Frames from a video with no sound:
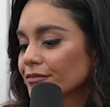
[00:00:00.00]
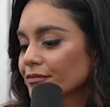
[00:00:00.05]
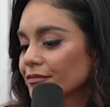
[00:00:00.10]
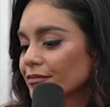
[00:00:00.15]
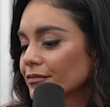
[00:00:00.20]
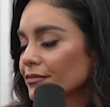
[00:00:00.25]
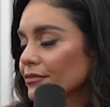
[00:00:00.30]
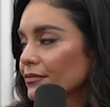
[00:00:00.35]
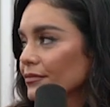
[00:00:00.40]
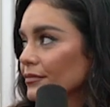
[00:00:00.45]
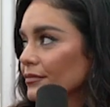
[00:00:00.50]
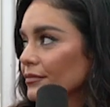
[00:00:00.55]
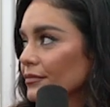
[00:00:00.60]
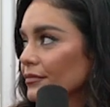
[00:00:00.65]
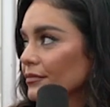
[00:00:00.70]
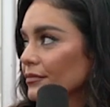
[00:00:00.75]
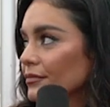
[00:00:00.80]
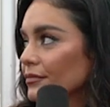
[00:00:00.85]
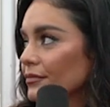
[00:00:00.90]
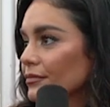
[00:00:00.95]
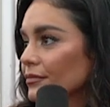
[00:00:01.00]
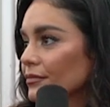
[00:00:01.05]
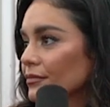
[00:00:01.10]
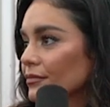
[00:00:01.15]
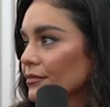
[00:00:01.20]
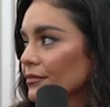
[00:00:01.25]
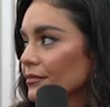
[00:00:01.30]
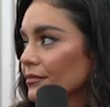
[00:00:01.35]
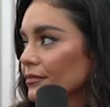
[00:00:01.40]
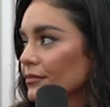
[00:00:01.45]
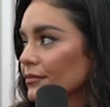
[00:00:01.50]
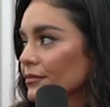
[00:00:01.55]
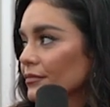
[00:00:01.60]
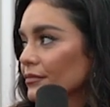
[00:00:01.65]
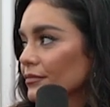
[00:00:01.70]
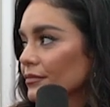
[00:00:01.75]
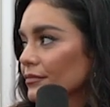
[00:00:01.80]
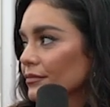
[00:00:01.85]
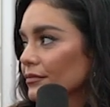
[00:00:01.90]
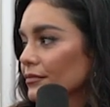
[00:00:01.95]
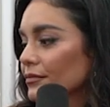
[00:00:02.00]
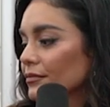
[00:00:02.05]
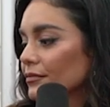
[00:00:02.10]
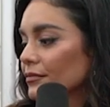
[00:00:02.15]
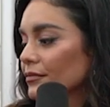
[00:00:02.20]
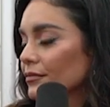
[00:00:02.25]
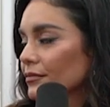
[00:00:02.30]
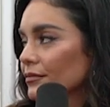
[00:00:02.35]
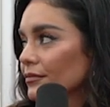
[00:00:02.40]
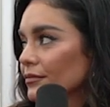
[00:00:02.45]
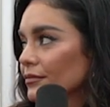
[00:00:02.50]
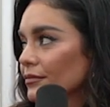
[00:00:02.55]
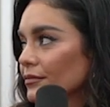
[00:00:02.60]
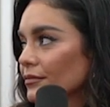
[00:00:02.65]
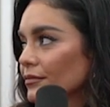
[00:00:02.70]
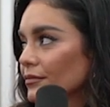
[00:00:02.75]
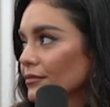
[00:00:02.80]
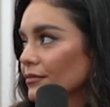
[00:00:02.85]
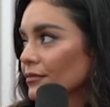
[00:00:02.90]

The person shown says nothing.